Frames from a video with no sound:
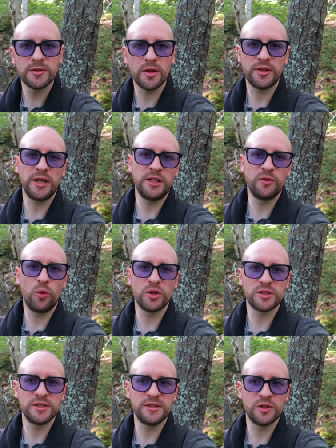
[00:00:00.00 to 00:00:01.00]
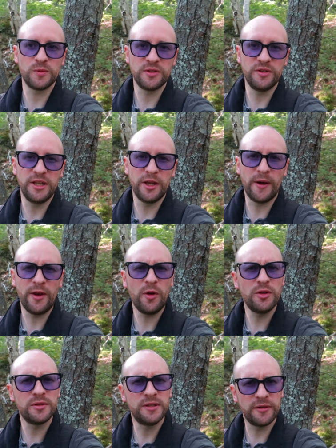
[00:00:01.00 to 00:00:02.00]
So thank you for watching this week's video. I
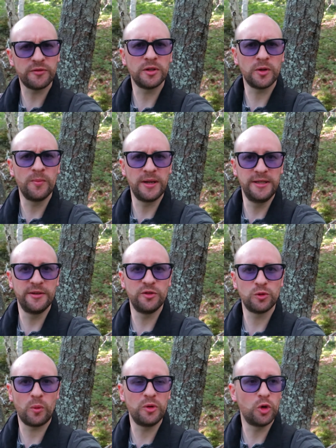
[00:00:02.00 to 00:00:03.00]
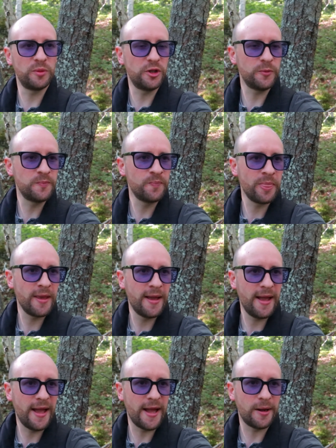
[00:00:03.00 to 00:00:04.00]
know it's different, completely different to what we normally do,
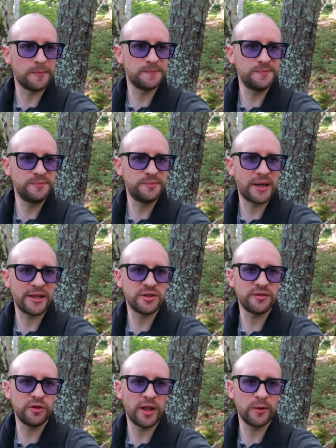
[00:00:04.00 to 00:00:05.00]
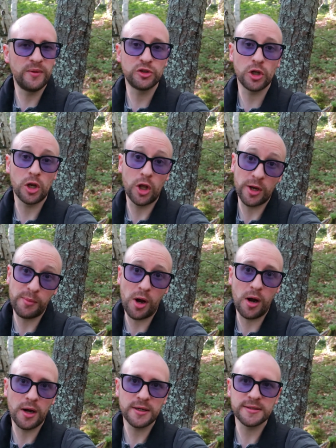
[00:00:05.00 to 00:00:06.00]
um, but I just feel like we've shot a lot of
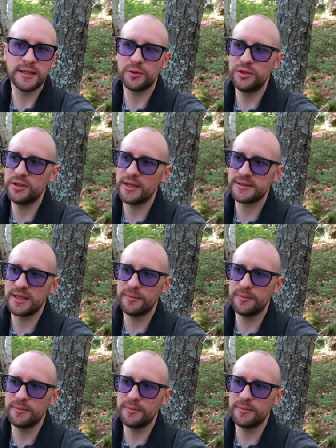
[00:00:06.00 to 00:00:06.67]
parks and I don't want you guys to